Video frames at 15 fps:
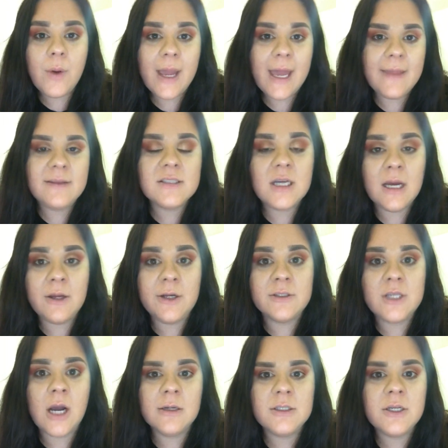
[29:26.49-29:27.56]
I'm going to
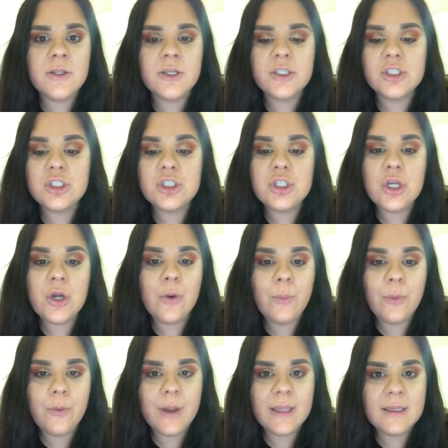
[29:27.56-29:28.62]
go ahead and tell your doctor
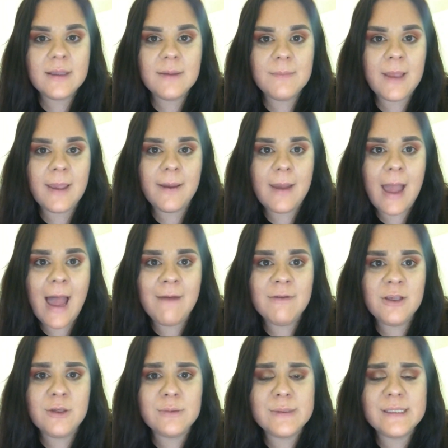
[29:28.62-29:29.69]
there's no point
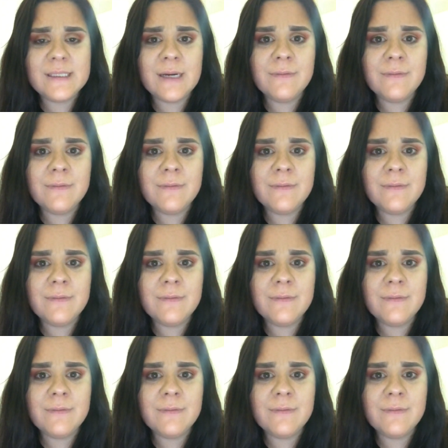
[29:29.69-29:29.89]
in like